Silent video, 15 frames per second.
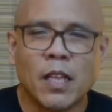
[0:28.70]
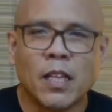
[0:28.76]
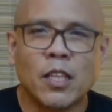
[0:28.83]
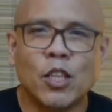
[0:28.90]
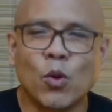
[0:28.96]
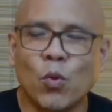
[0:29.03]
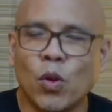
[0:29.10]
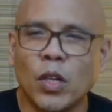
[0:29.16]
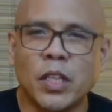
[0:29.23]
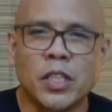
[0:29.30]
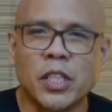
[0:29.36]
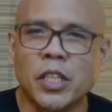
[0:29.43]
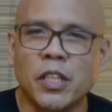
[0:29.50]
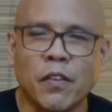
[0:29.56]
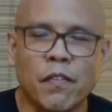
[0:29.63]
The world
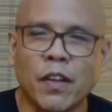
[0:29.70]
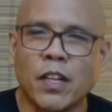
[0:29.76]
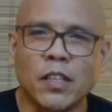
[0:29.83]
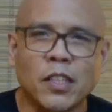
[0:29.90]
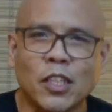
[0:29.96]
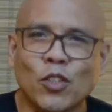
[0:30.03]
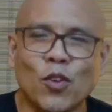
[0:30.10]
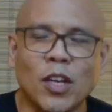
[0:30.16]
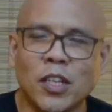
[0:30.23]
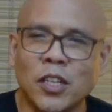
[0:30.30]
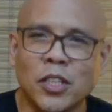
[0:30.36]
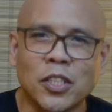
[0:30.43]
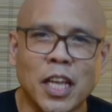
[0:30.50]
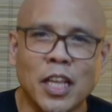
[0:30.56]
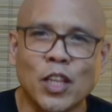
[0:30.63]
has a difficulty to
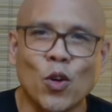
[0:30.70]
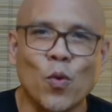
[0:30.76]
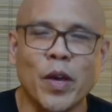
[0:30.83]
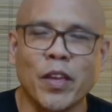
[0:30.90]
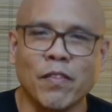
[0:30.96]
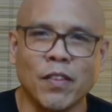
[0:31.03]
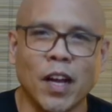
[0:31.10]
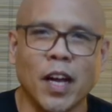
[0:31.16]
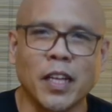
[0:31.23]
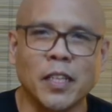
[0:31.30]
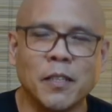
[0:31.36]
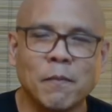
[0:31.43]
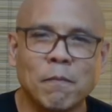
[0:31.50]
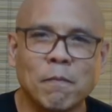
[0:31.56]
understand the way of God.